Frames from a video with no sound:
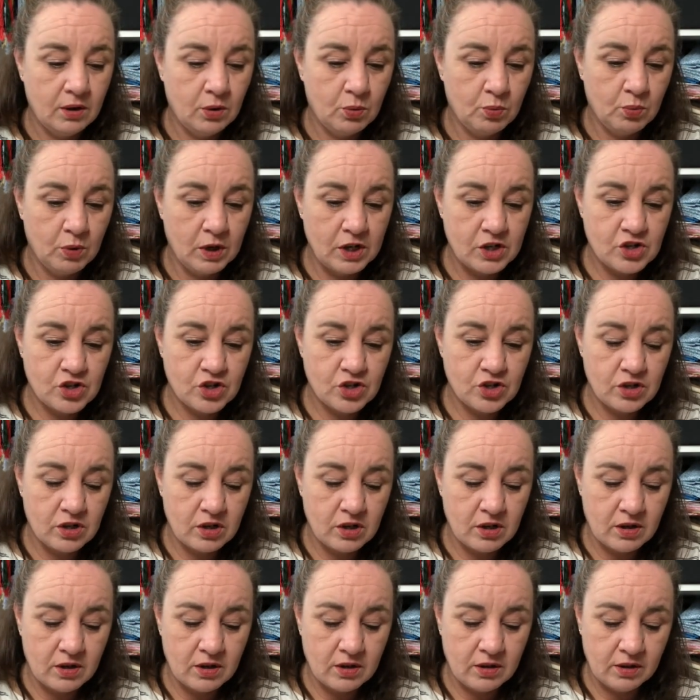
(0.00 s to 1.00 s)
which
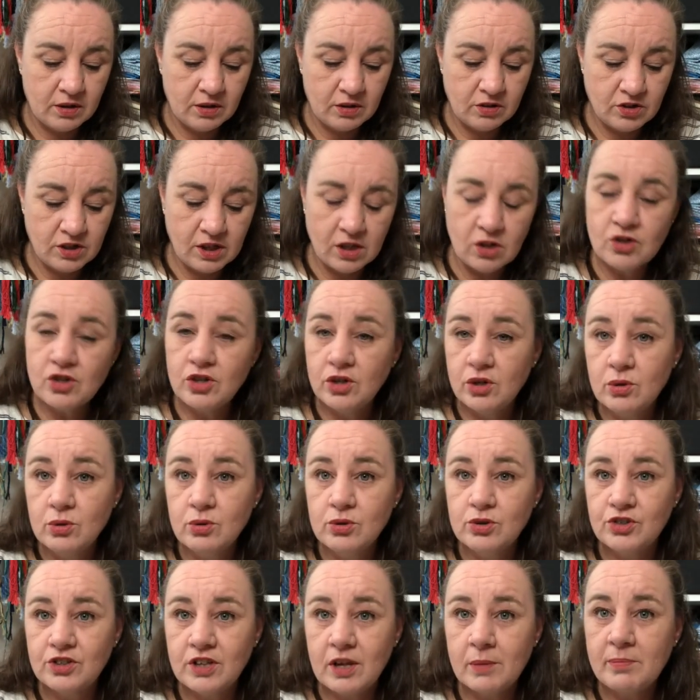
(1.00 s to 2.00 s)
tells you
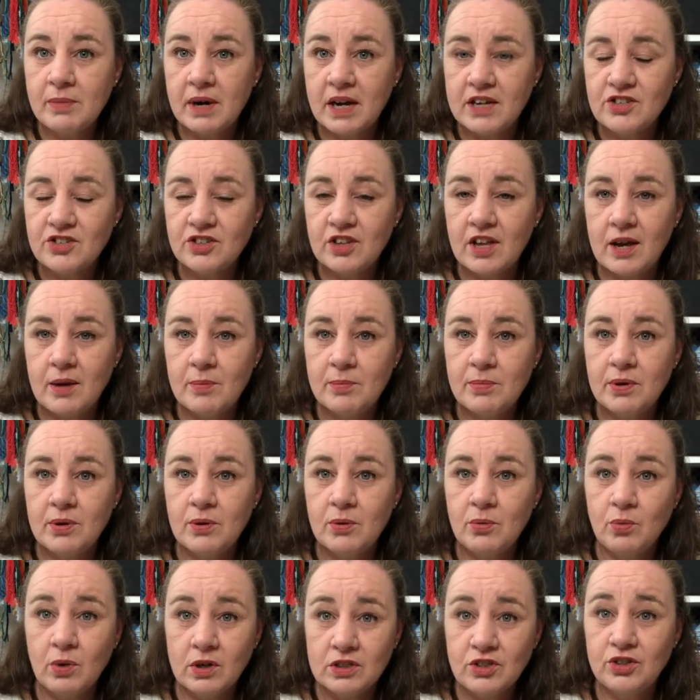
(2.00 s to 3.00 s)
step by step
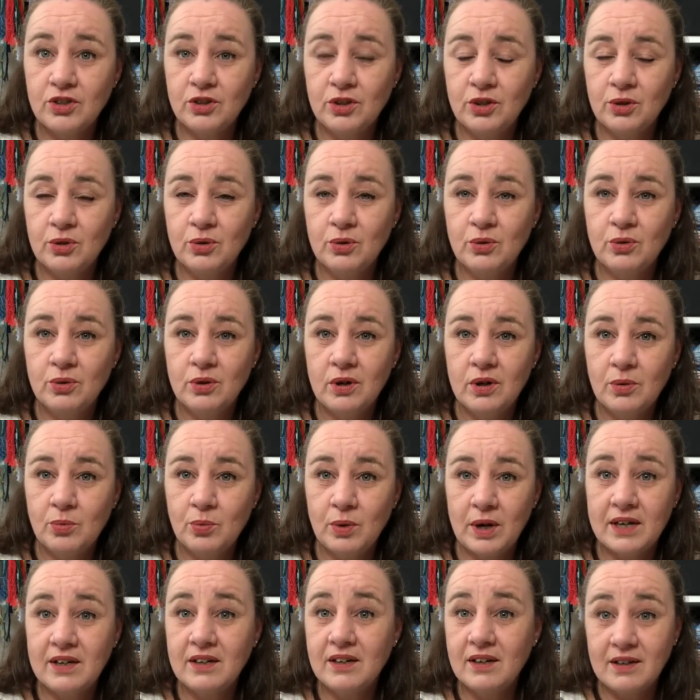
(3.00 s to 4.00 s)
what to do
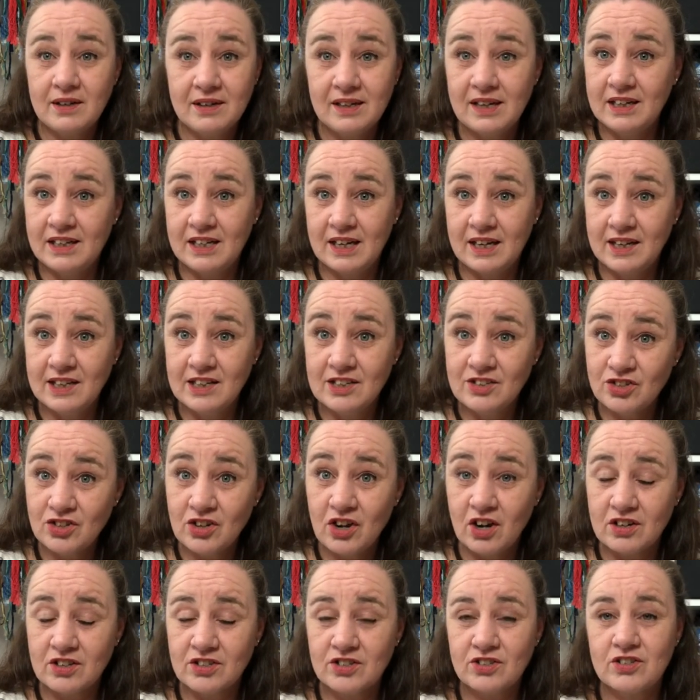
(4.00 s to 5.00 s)
when knitting
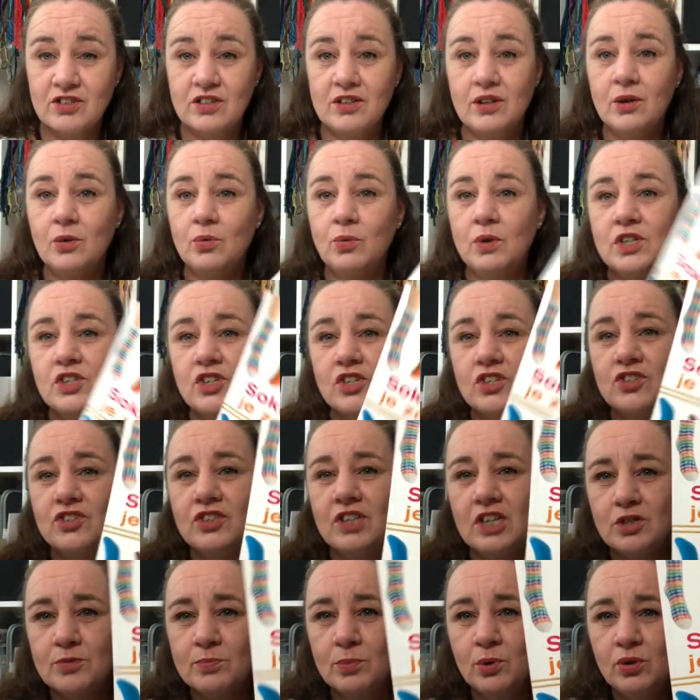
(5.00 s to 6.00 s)
socks, which is
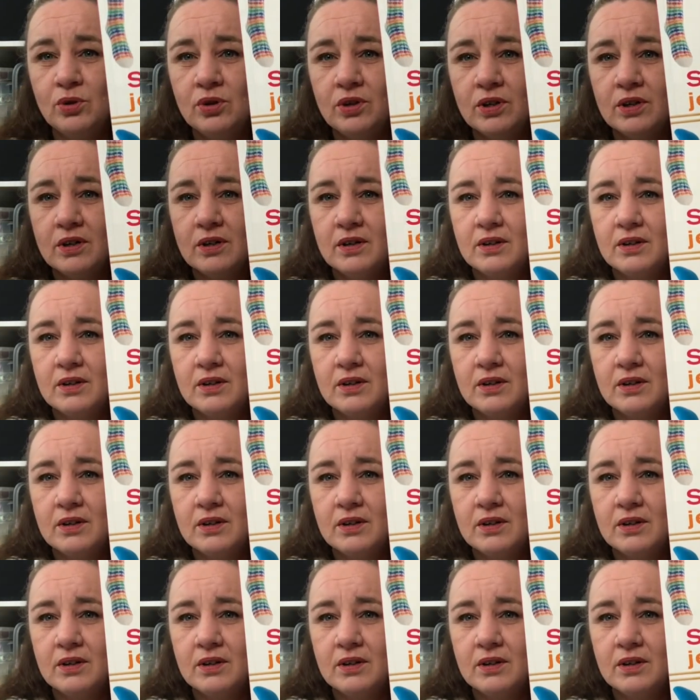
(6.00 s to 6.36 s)
this book.